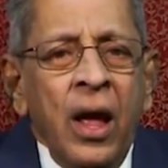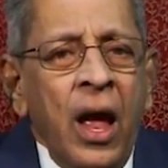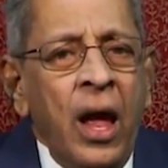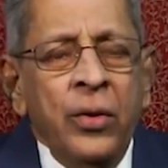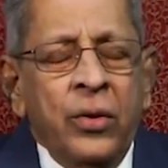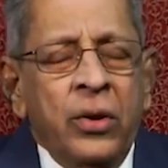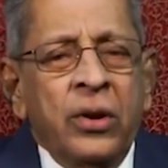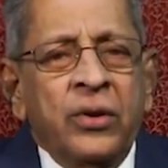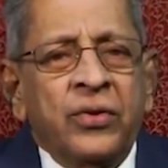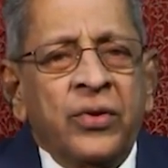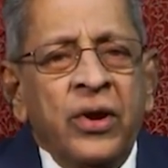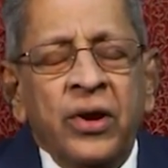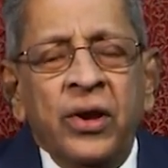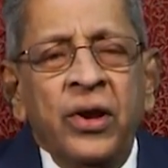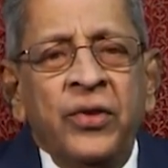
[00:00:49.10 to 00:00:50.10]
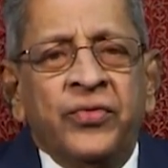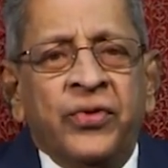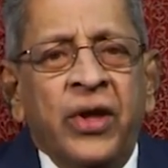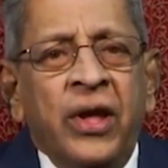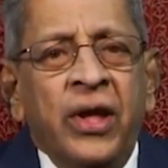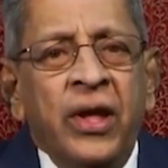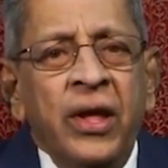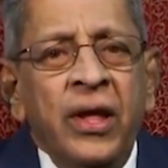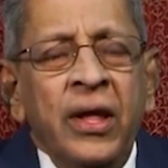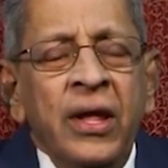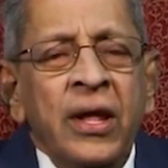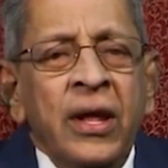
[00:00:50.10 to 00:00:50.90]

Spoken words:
I could certainly say